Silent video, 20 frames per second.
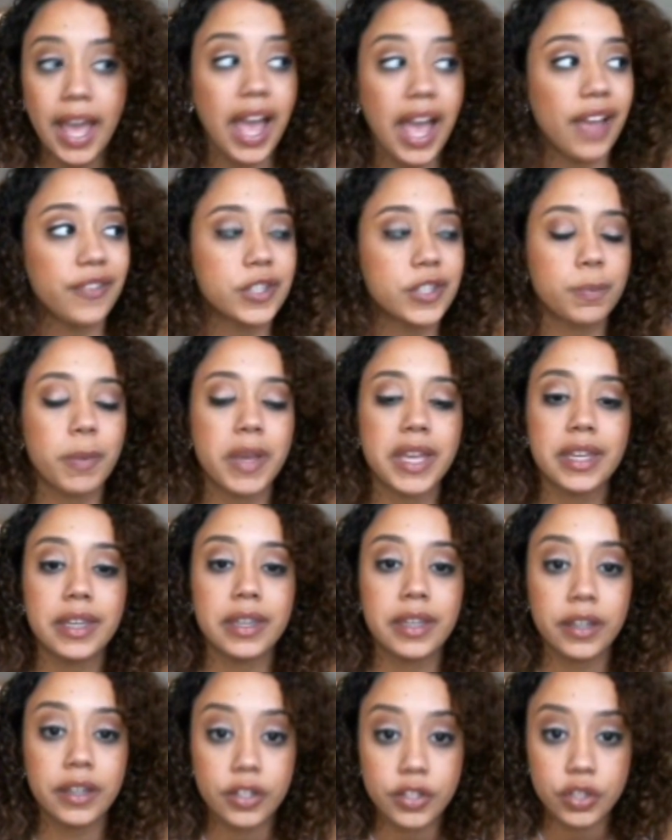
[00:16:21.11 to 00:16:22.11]
I've spent
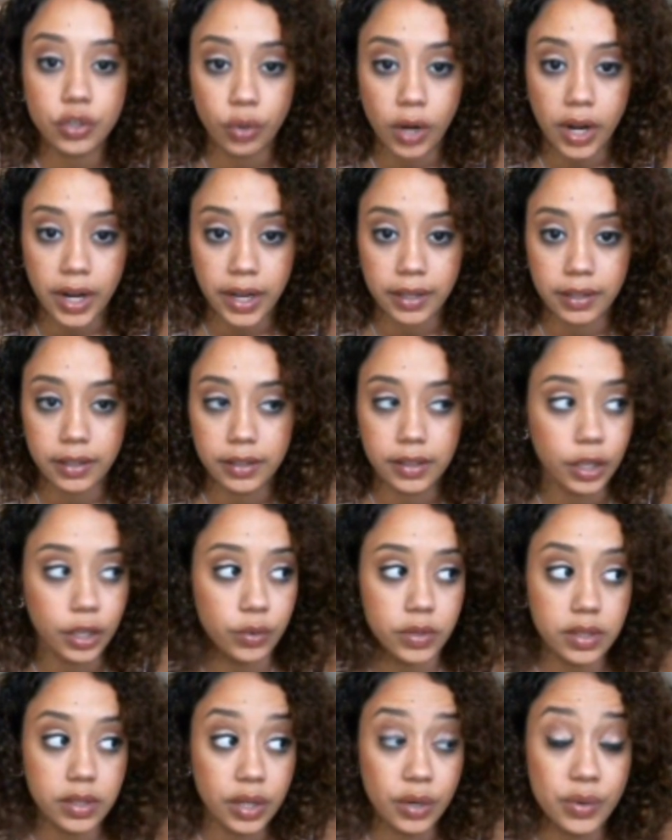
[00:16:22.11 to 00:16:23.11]
years crying.
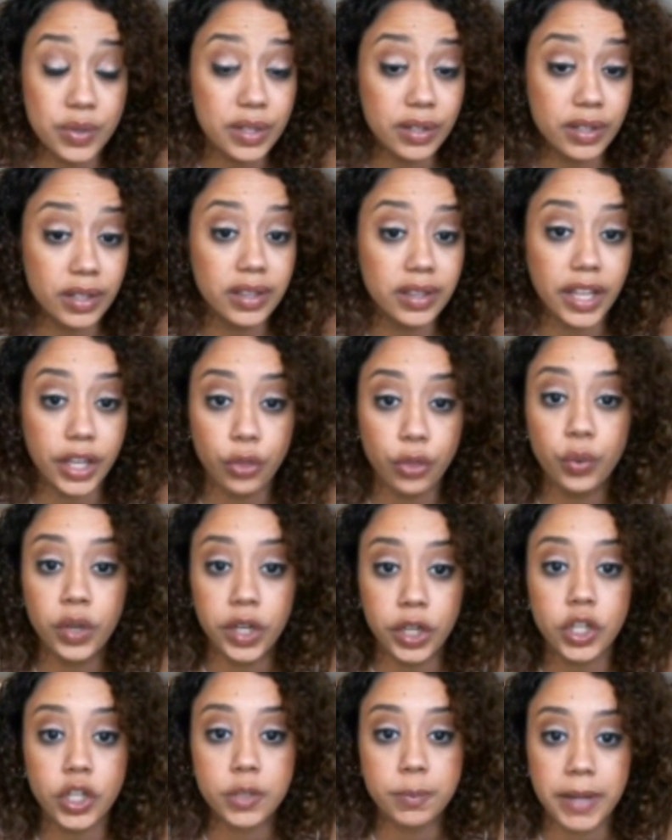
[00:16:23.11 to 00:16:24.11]
There was a good like 3
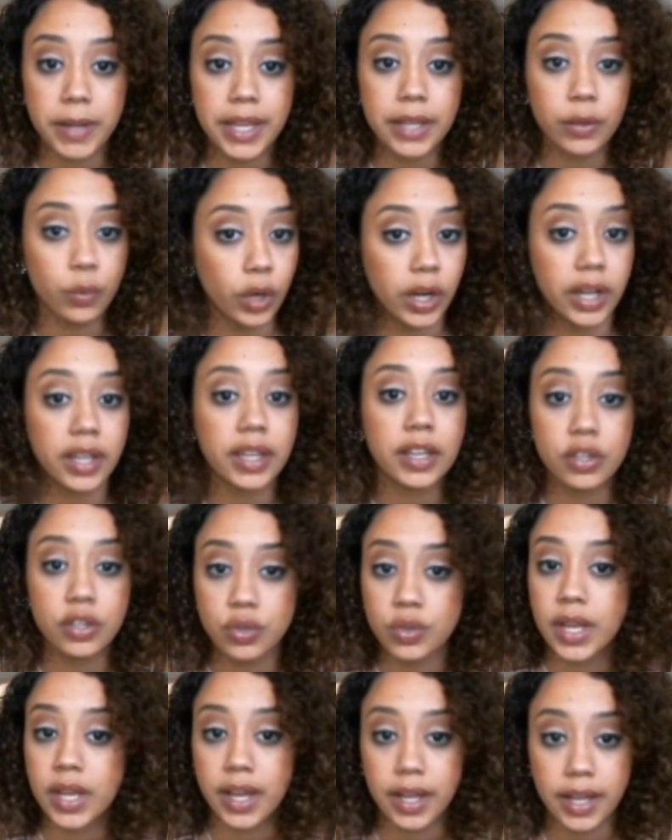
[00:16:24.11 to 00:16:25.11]
year span where, I kid
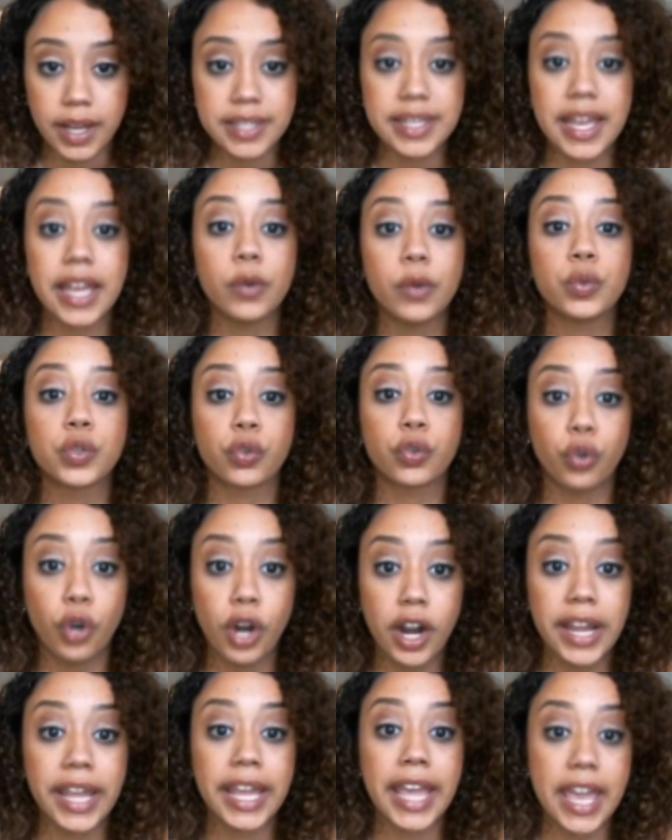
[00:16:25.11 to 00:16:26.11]
you not, guys, I was
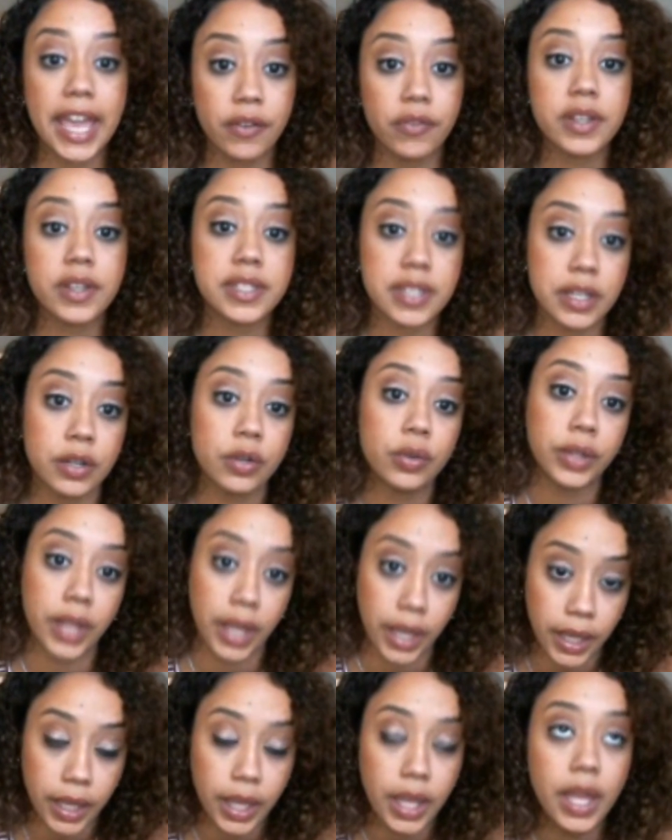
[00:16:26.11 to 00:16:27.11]
crying every single
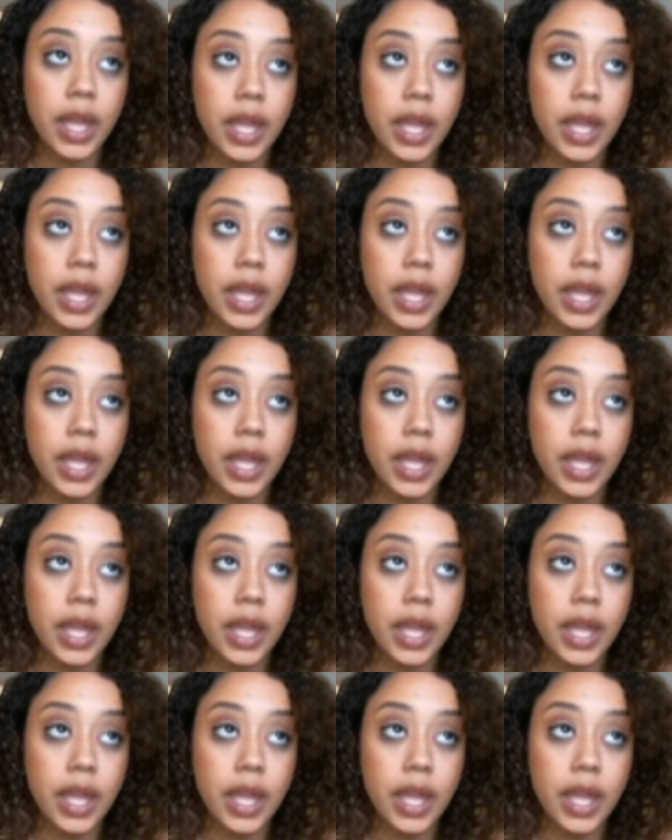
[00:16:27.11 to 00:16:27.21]
day.